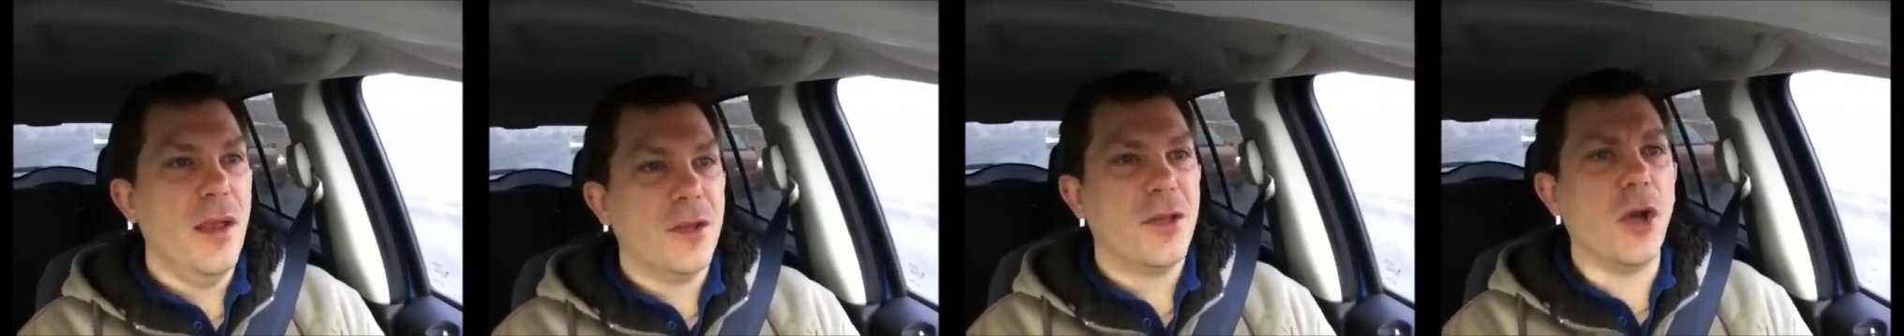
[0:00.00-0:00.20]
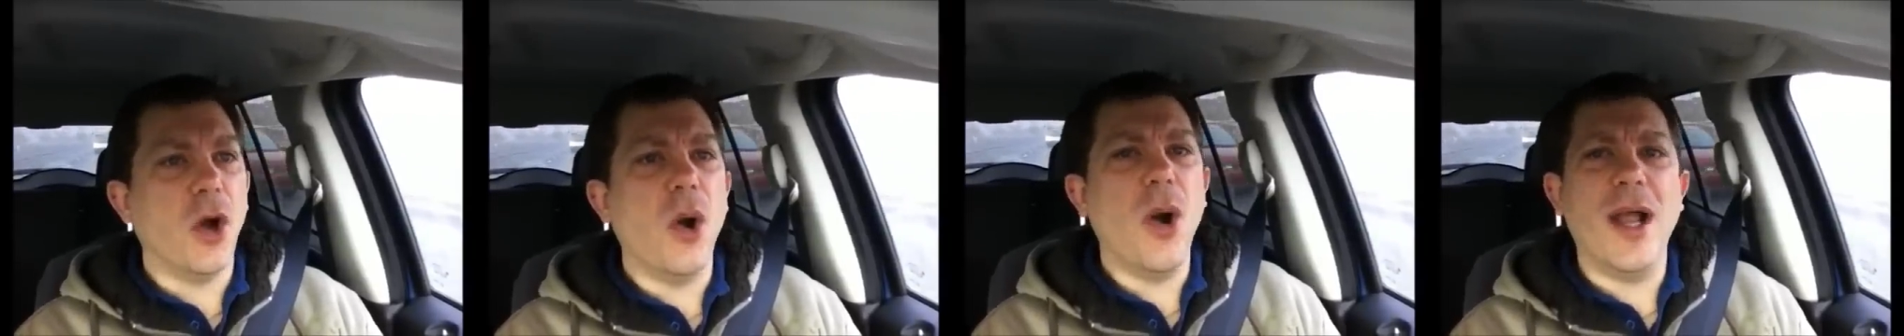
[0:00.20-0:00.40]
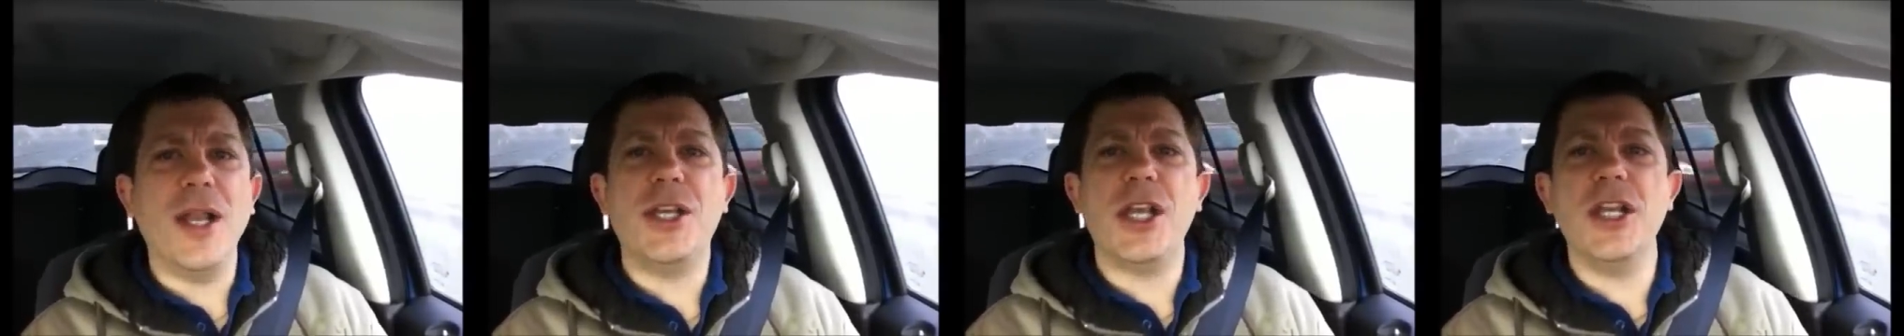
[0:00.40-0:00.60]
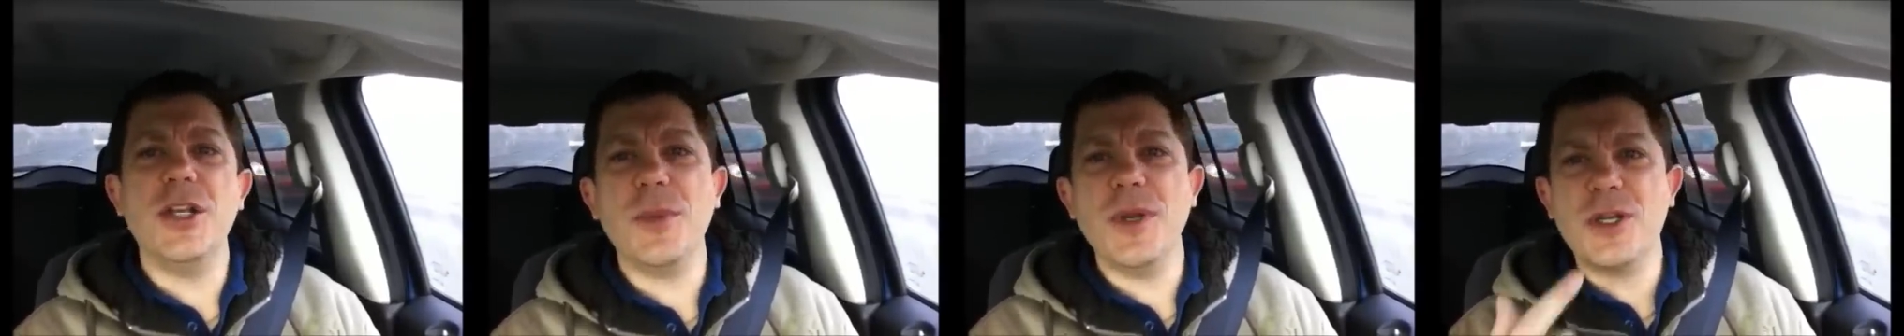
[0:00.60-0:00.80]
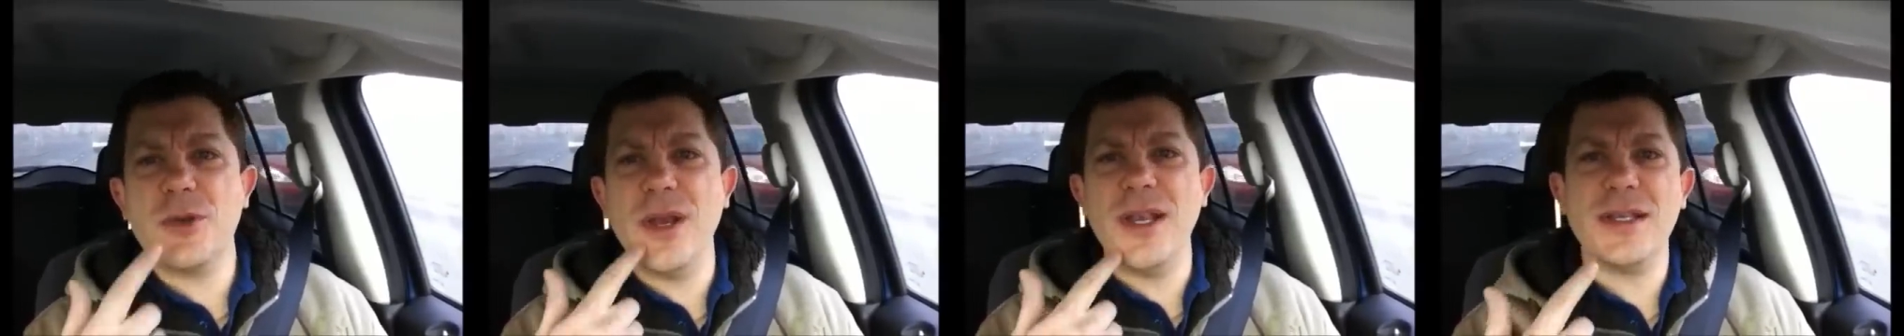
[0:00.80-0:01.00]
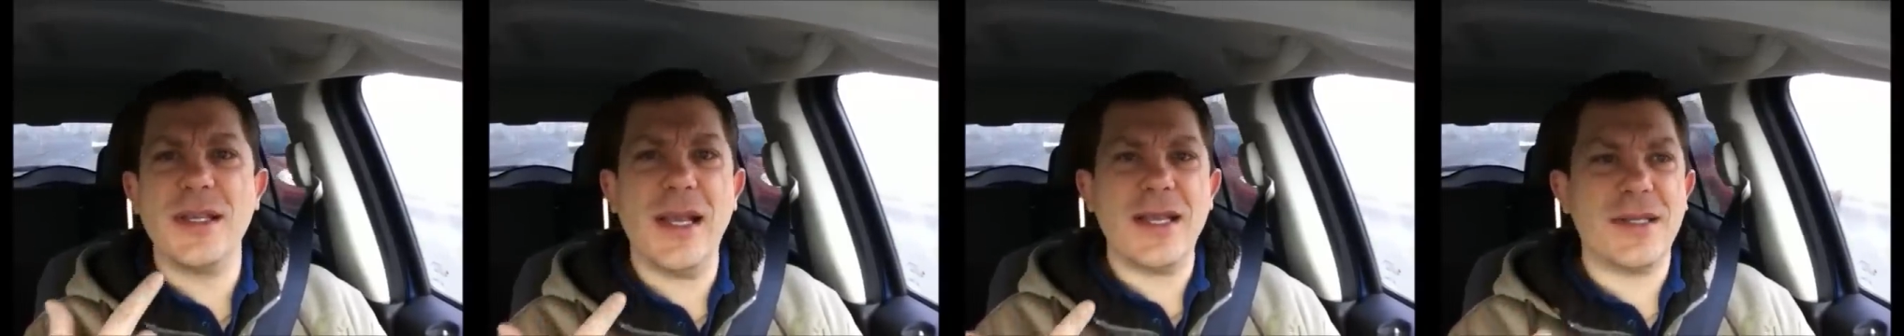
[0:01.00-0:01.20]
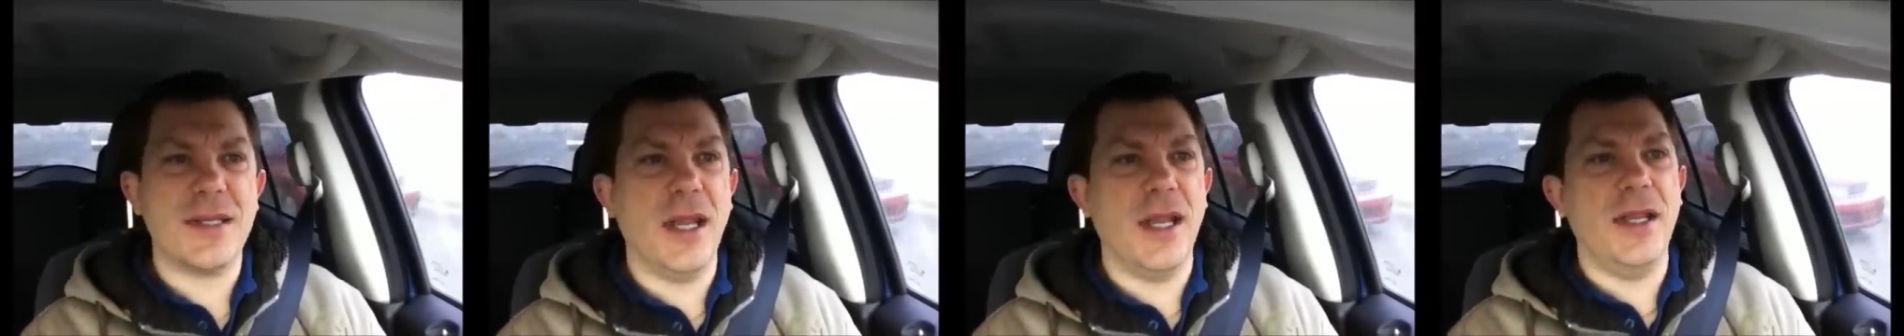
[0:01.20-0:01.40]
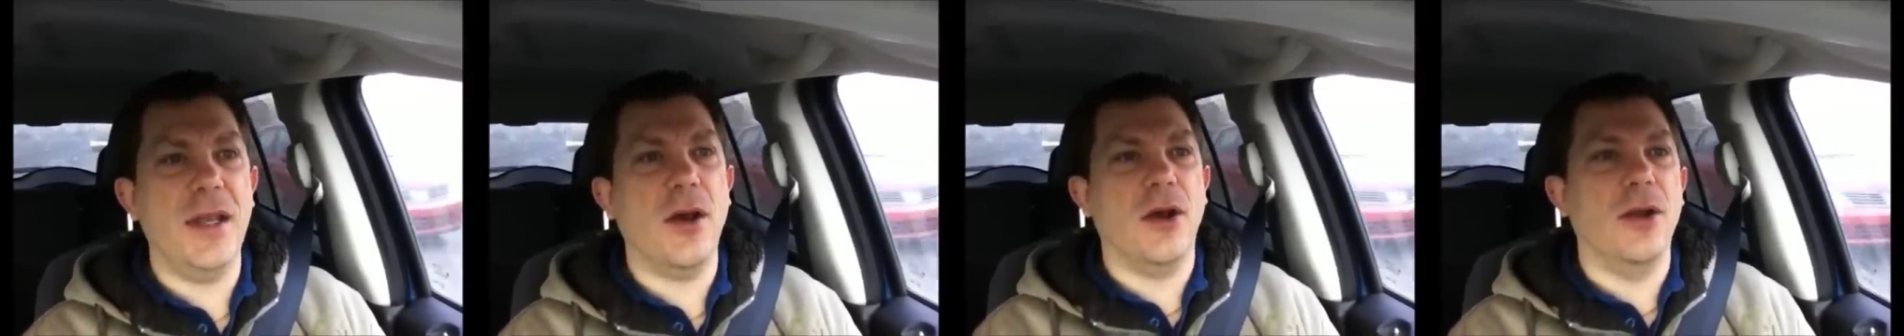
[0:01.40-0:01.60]
So I changed my trays last
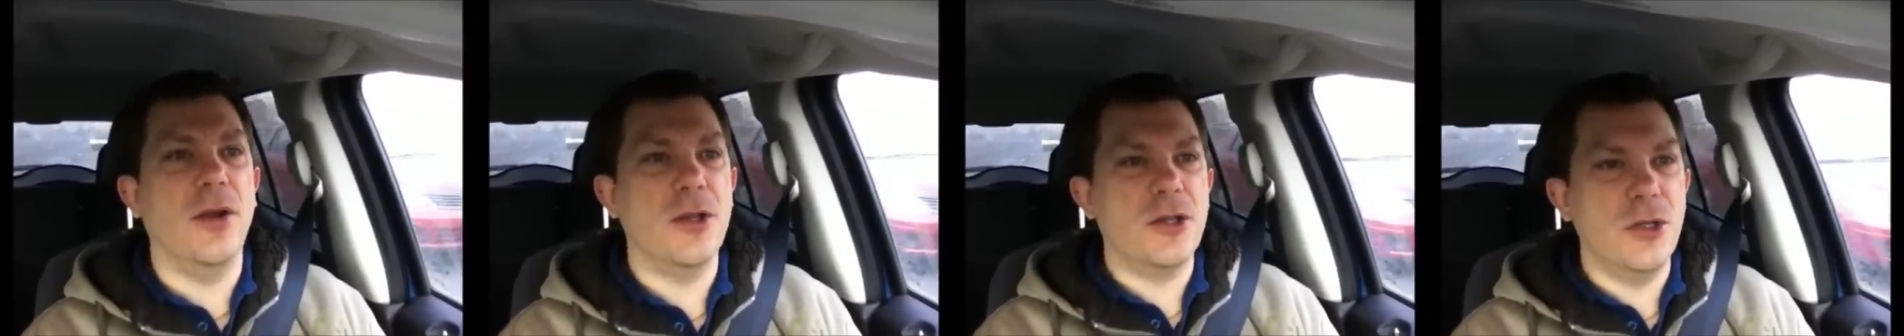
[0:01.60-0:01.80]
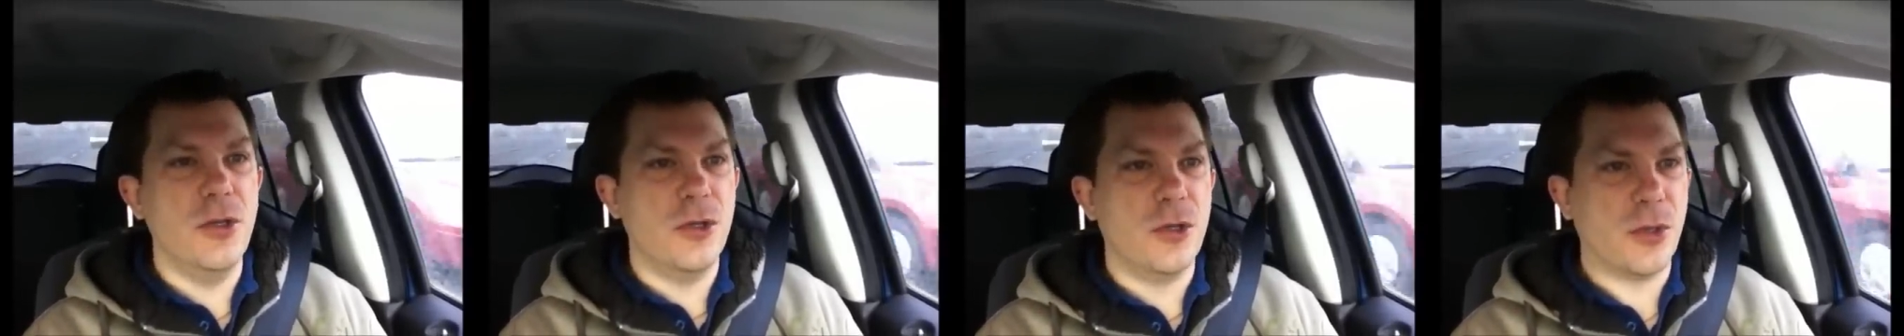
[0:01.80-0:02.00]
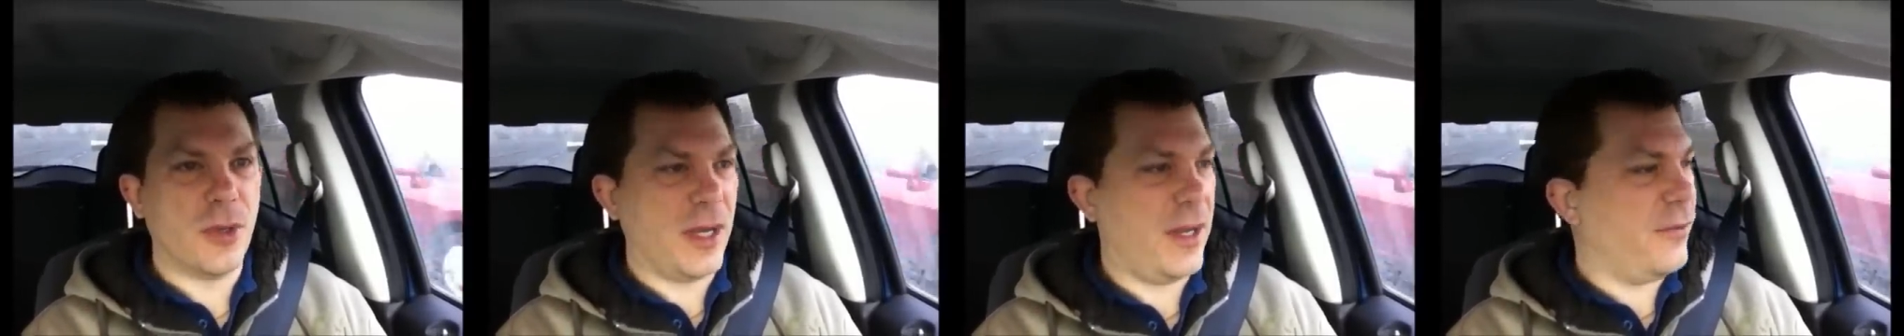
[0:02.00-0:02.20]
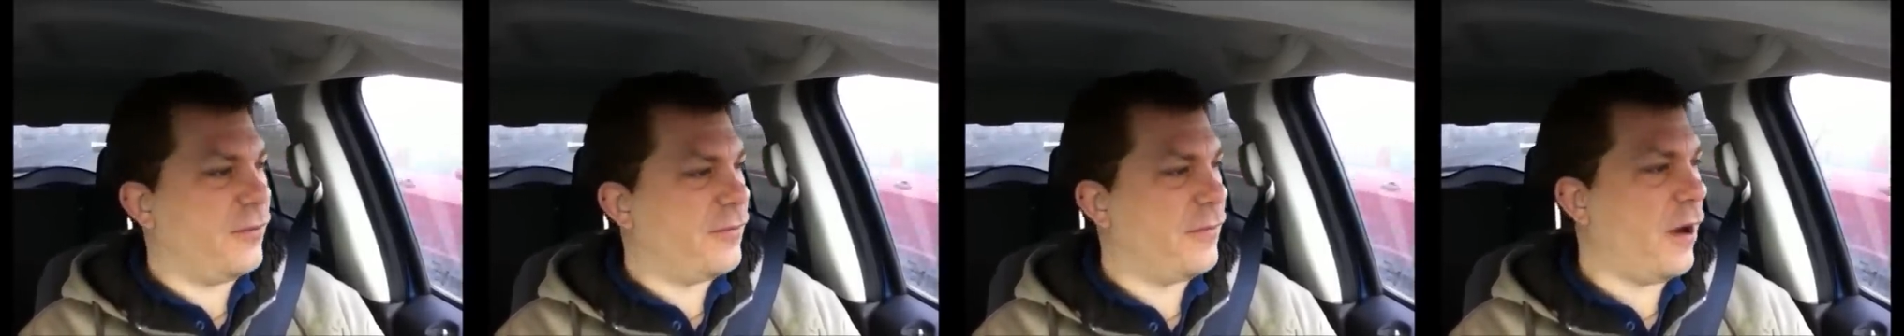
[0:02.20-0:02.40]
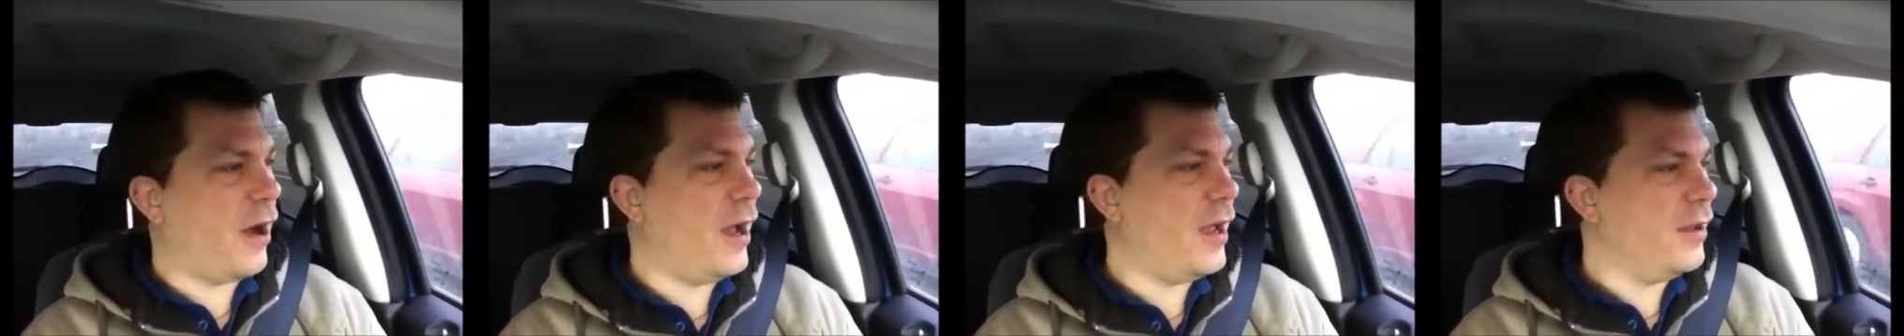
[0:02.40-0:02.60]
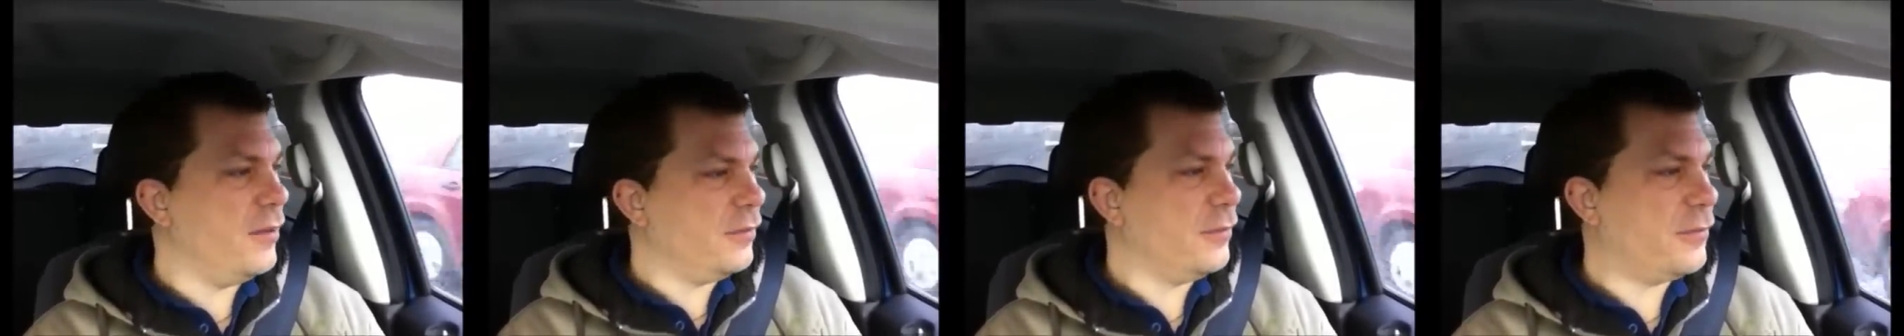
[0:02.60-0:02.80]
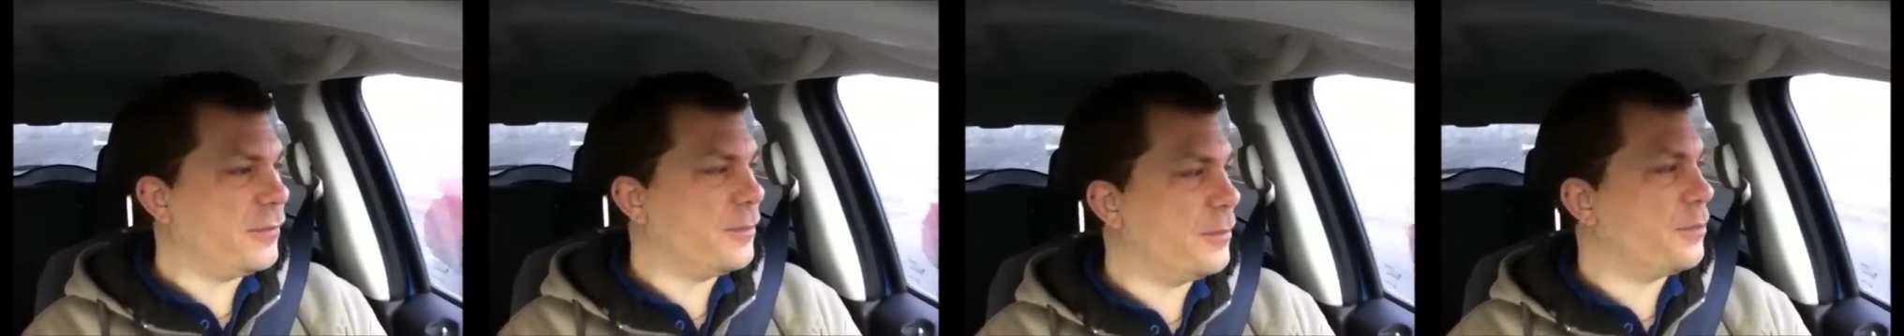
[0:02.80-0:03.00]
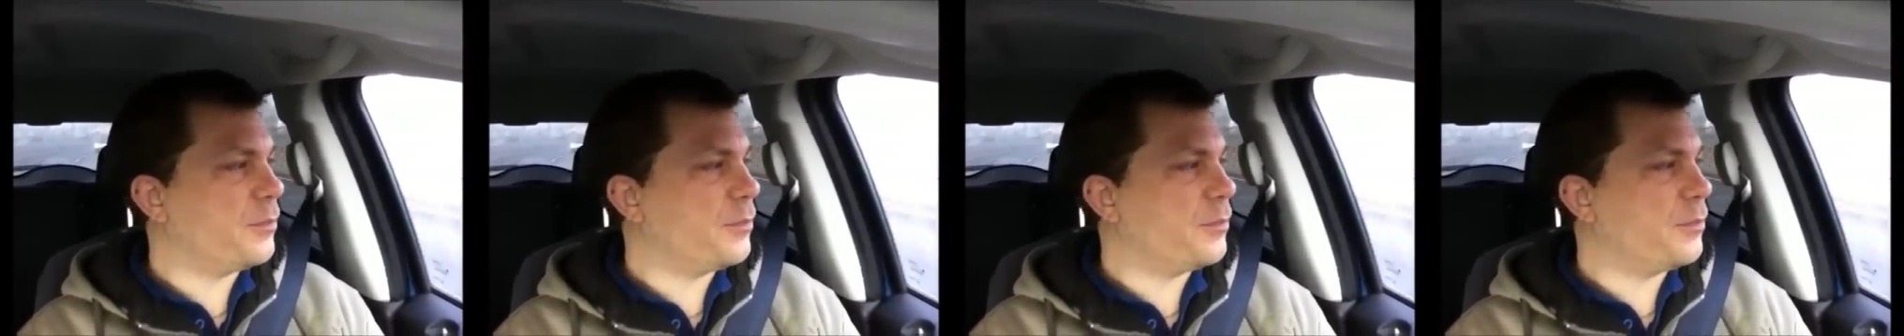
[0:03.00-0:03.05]
night onto tray 5,